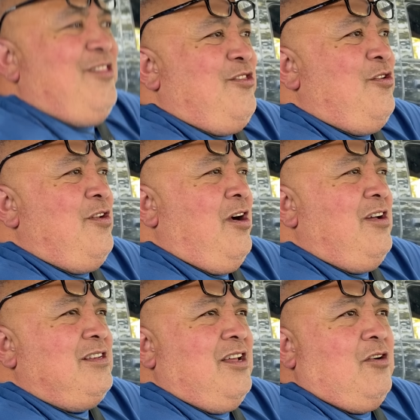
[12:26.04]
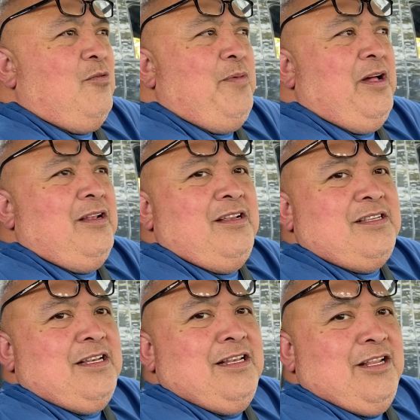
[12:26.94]
Third haunt, Taco Bell.
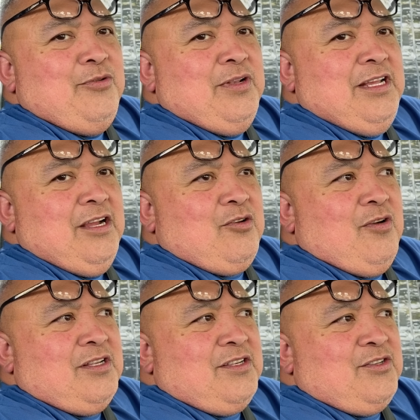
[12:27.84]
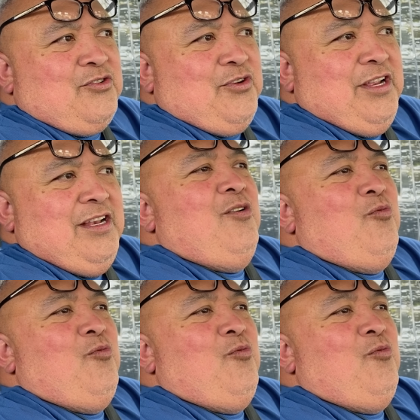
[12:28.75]
It's literally across the street.